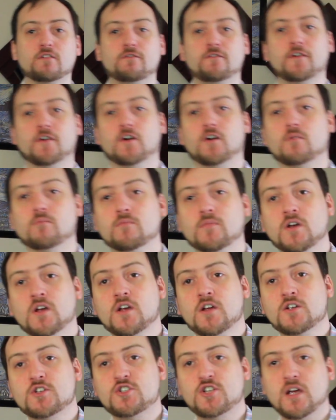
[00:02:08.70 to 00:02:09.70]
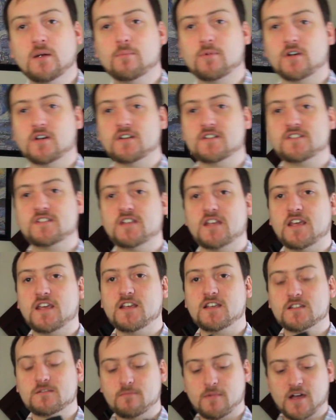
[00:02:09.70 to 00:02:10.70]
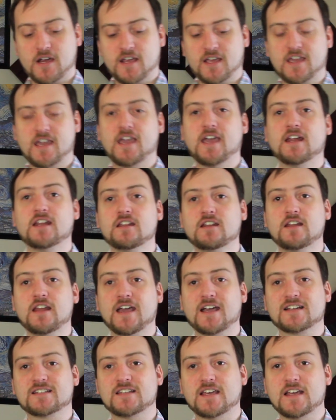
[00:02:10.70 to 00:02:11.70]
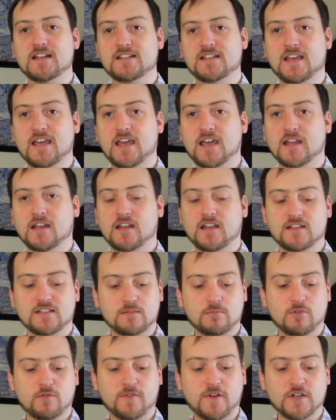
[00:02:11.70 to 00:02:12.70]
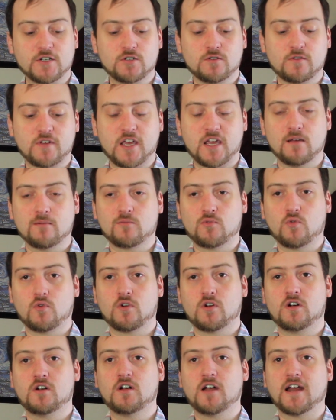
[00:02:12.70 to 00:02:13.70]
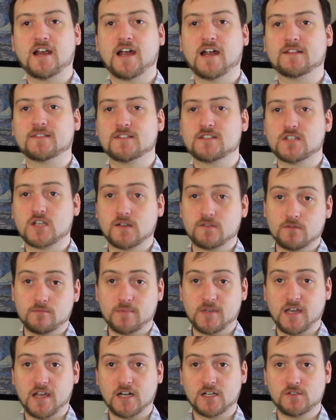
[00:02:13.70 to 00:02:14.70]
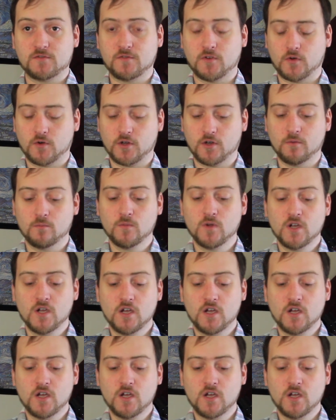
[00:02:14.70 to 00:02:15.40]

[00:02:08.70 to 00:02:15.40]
film Shepherds is my Canon XA10. It's a professional camcorder. I got this off of BH Photo.